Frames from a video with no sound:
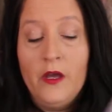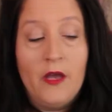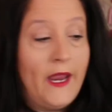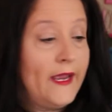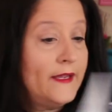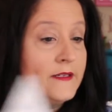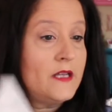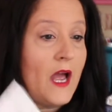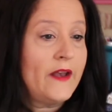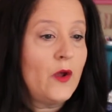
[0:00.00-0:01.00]
And
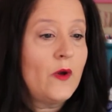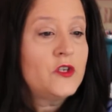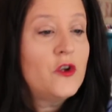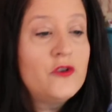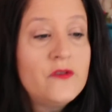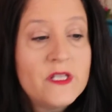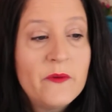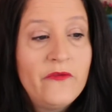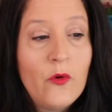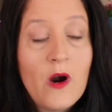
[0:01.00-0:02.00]
I know I showed you this
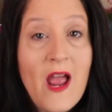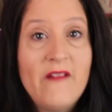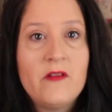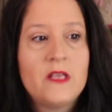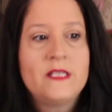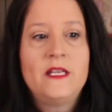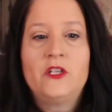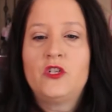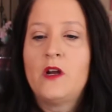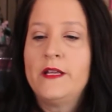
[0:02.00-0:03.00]
before. I have not
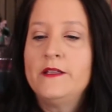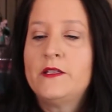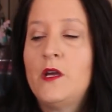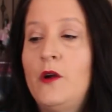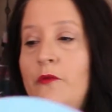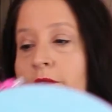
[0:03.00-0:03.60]
stitched on it, so